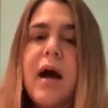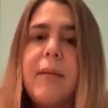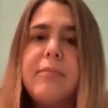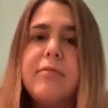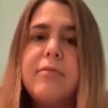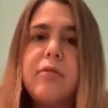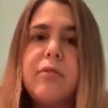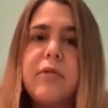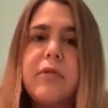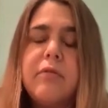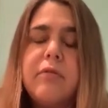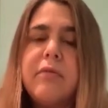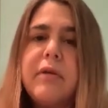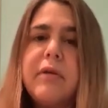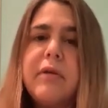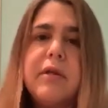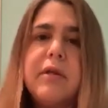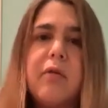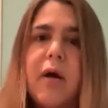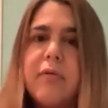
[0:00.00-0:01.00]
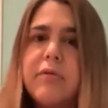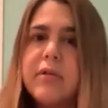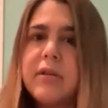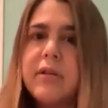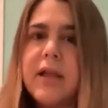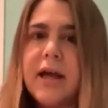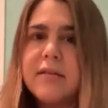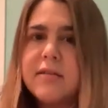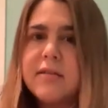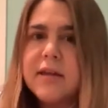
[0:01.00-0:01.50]
So there, I was
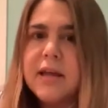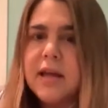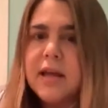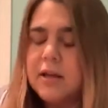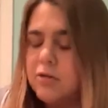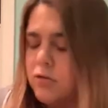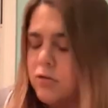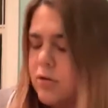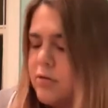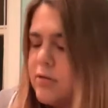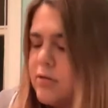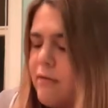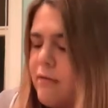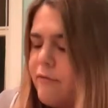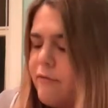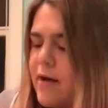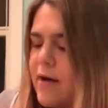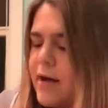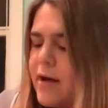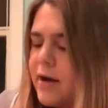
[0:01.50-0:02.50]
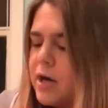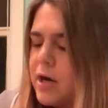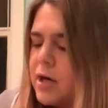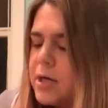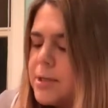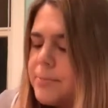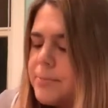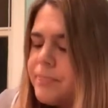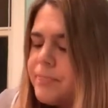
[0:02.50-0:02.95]
classic ignorance on fire.